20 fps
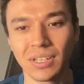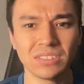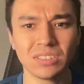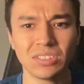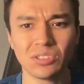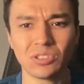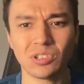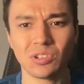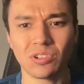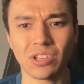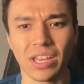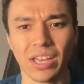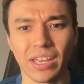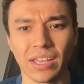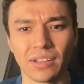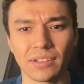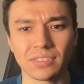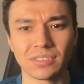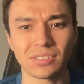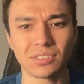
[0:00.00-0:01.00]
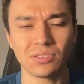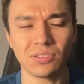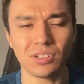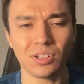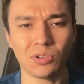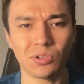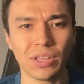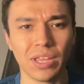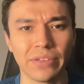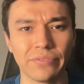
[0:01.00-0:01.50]
It's still okay. It's still
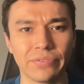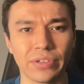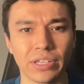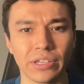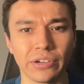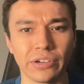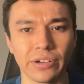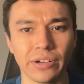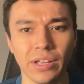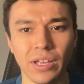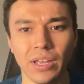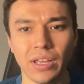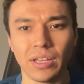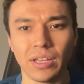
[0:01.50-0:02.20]
an okay figure.